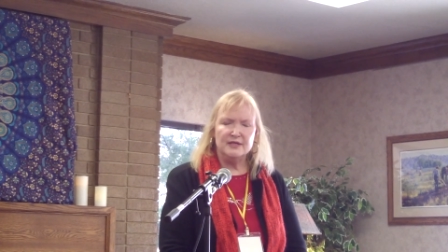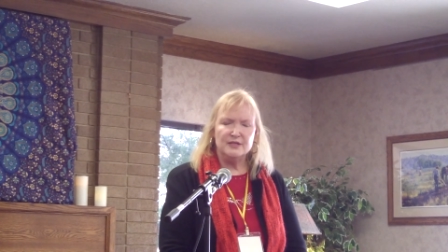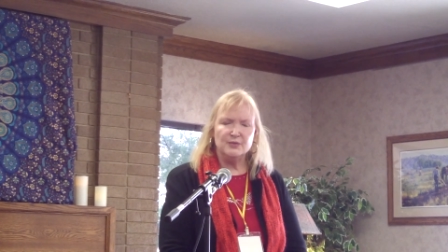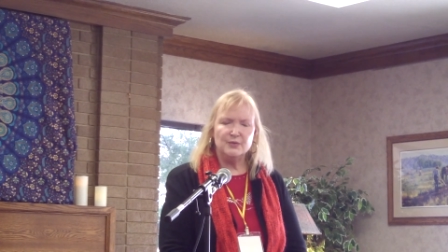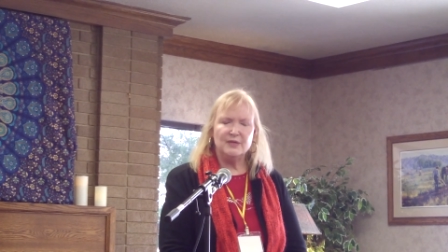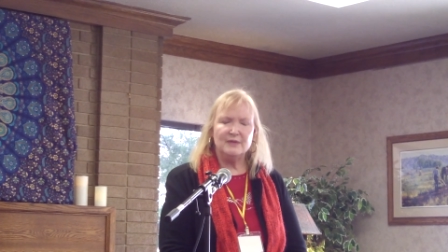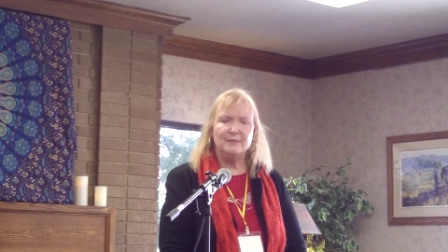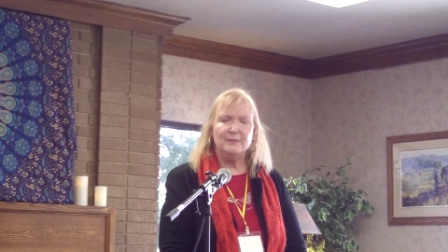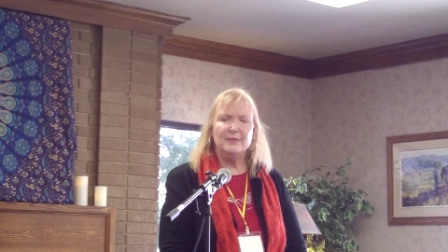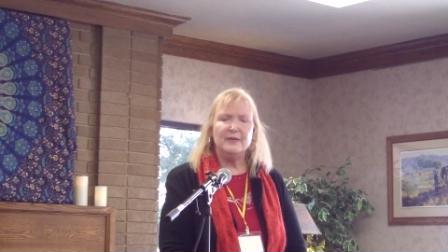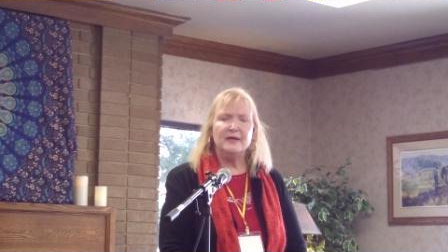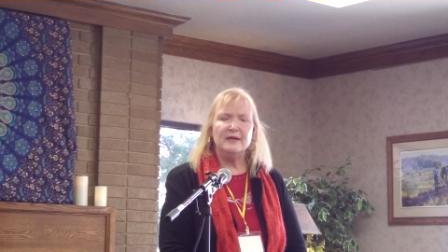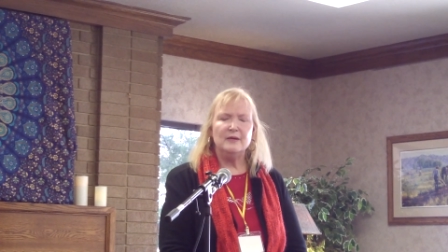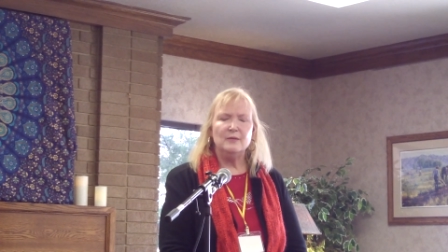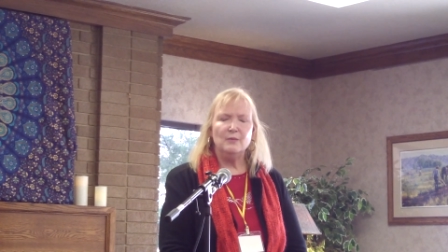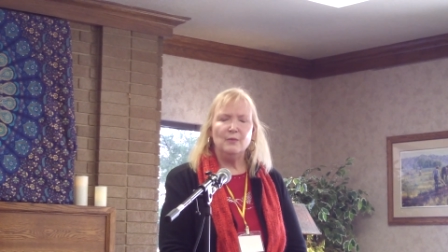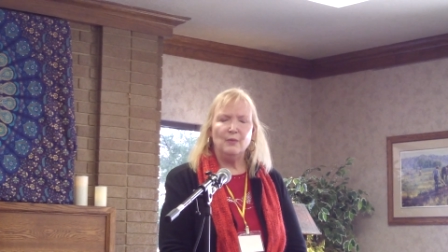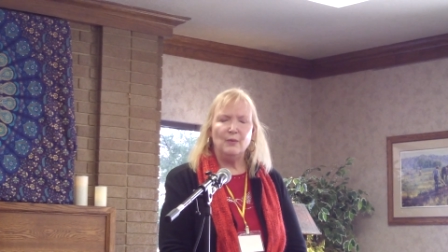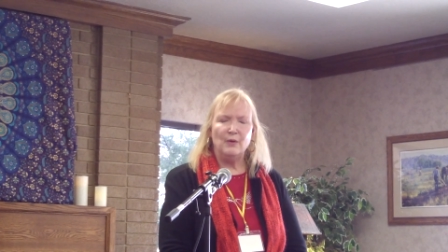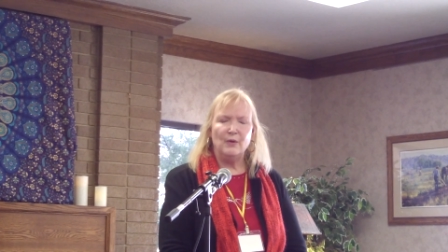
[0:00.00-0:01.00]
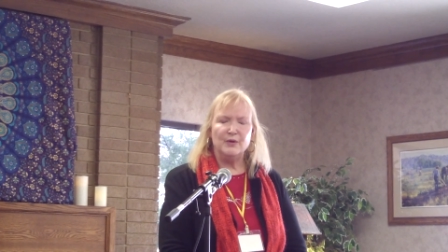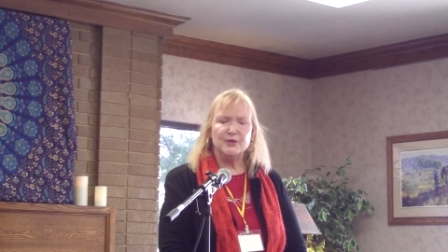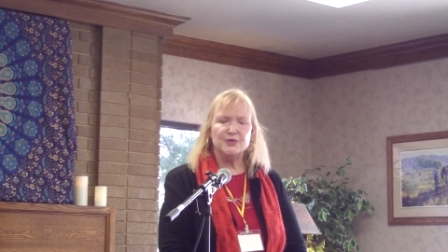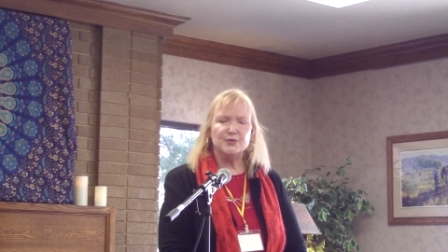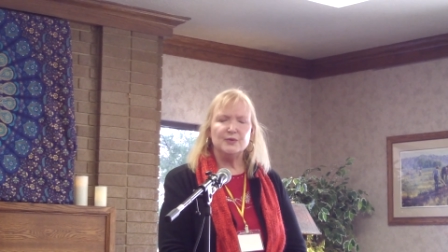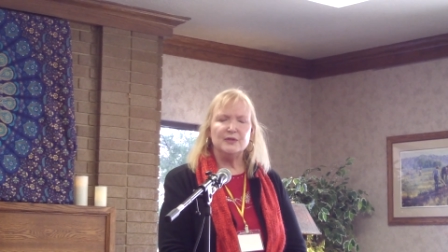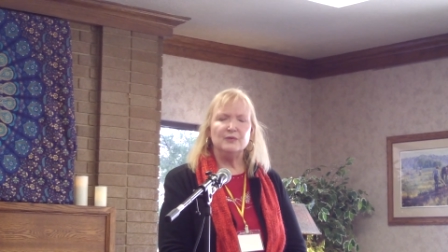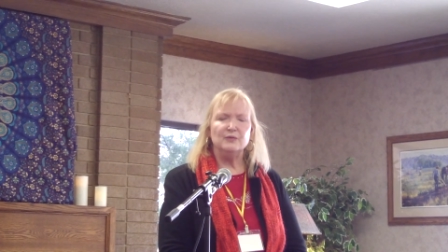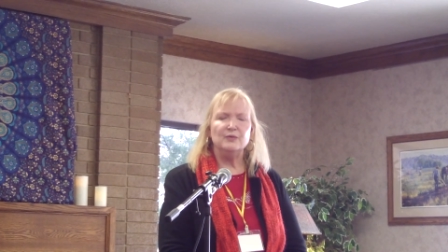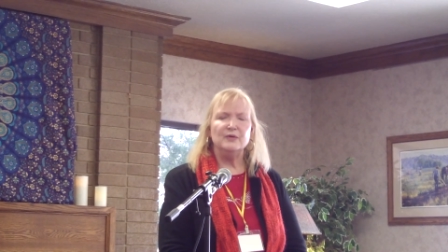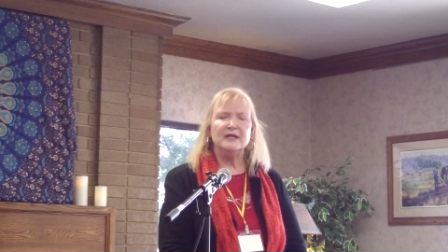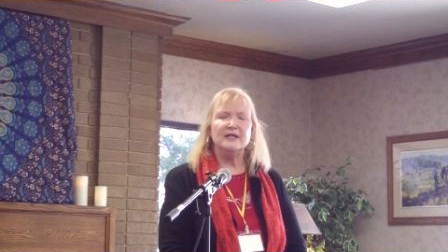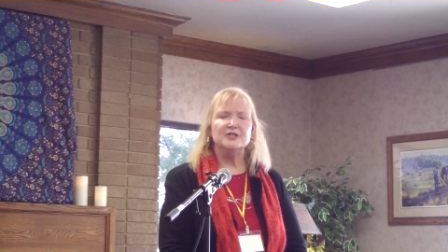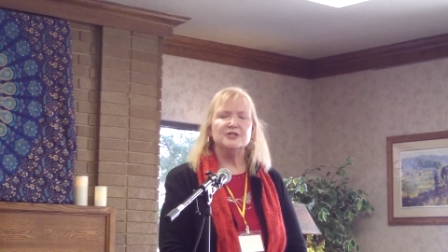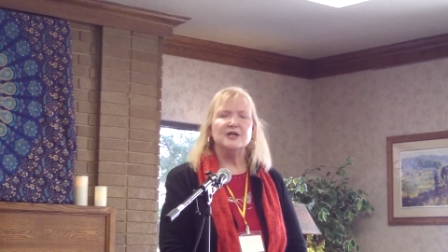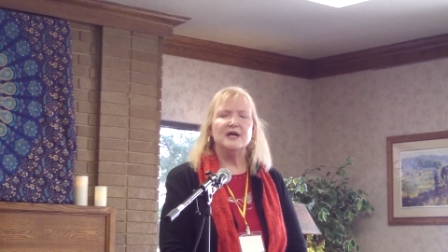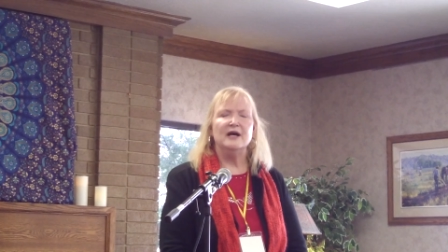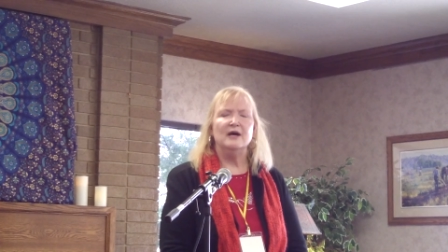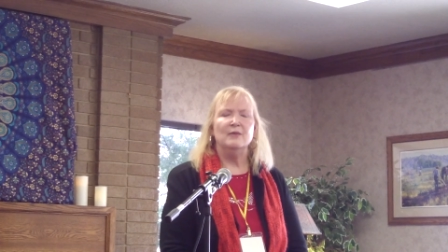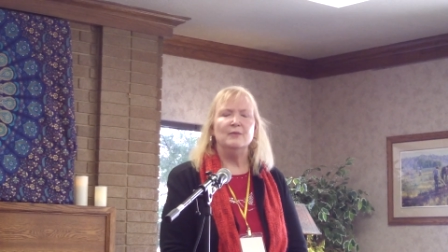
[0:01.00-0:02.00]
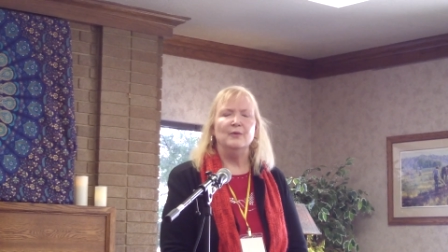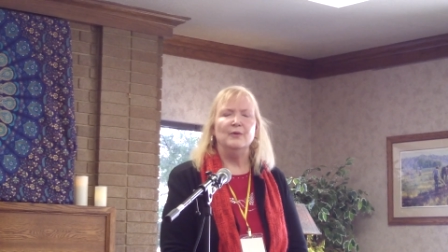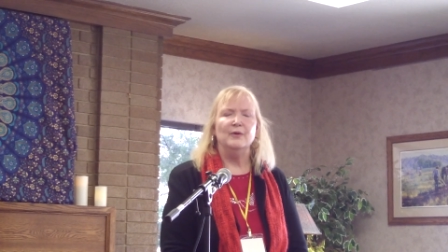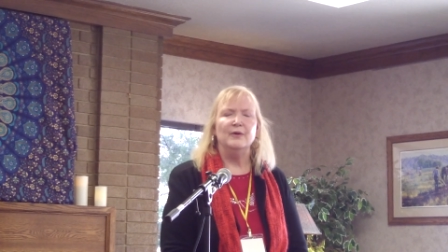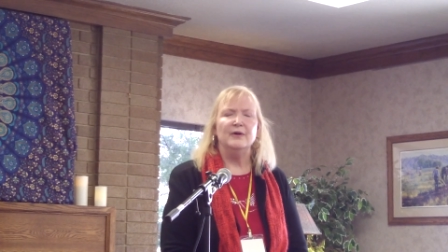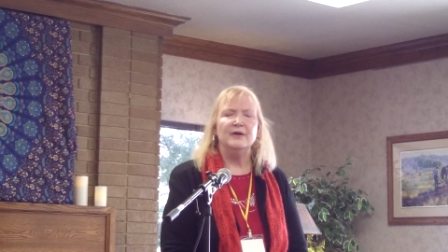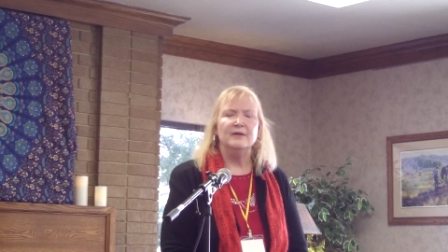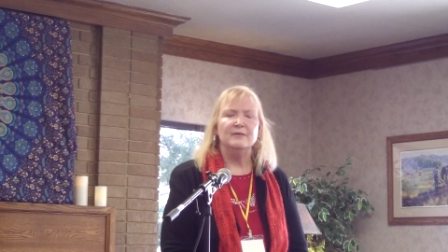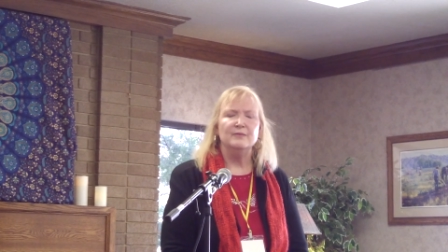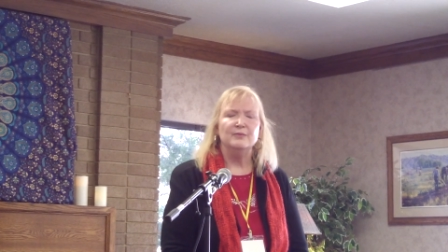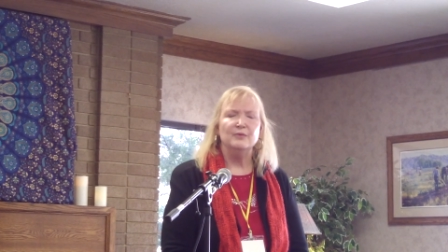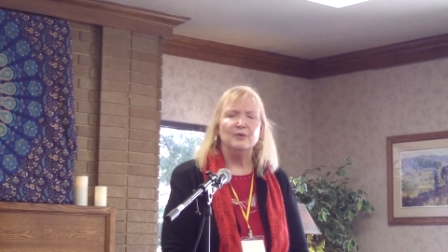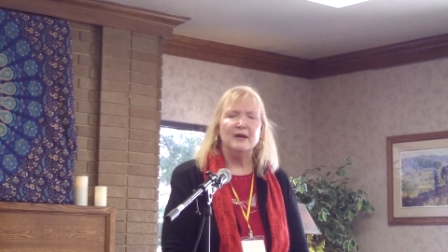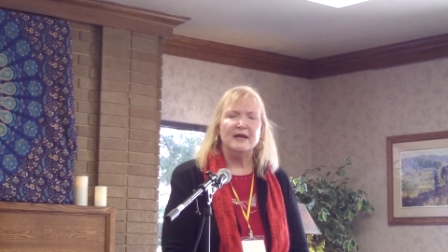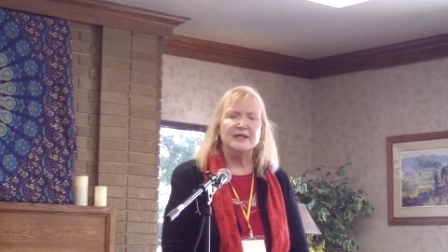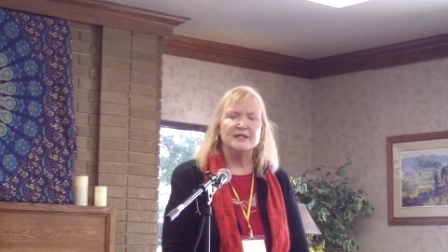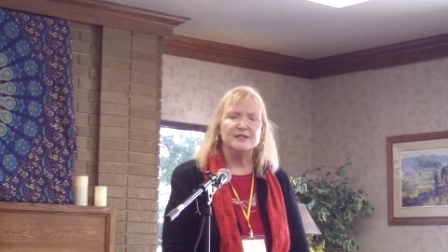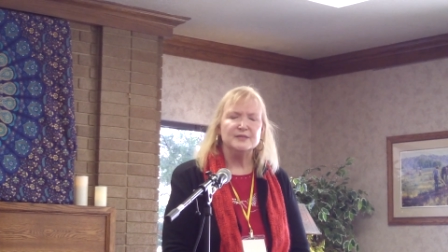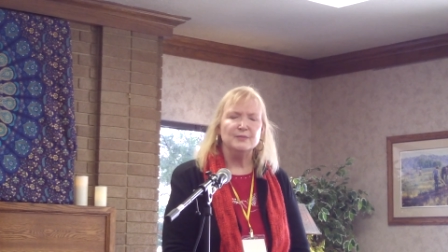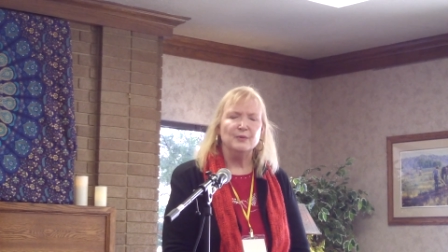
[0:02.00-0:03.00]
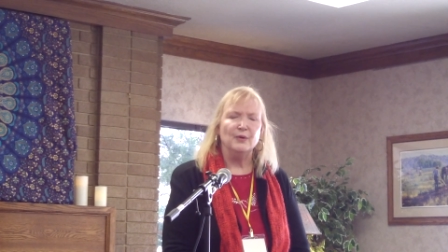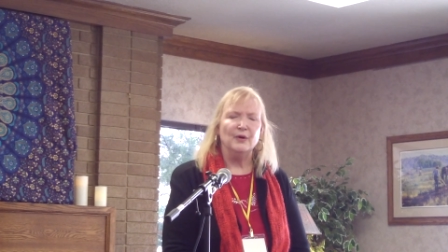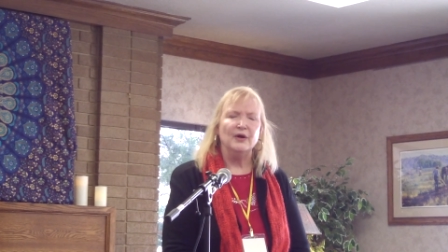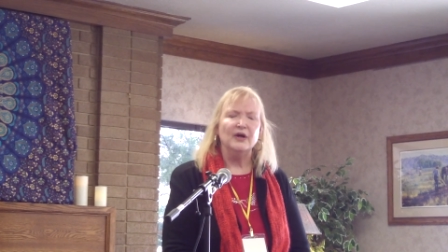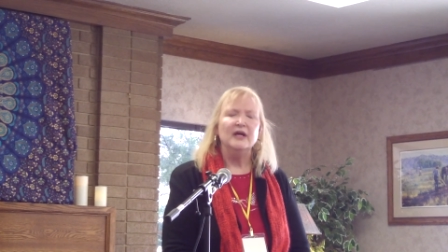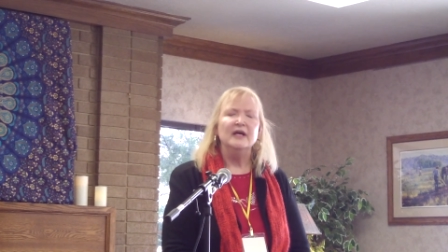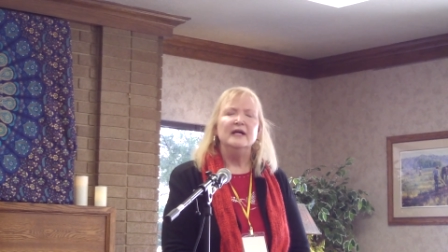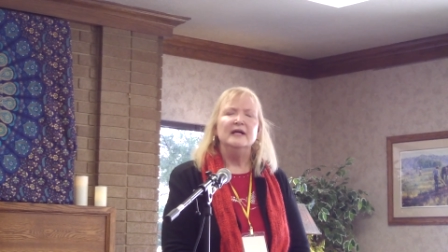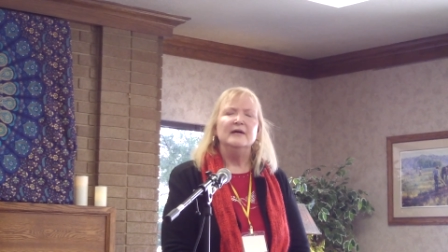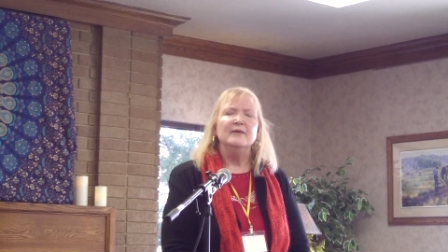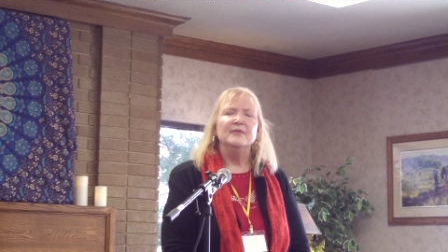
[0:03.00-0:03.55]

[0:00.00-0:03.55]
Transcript: as we be more, as we reach out more and embrace more,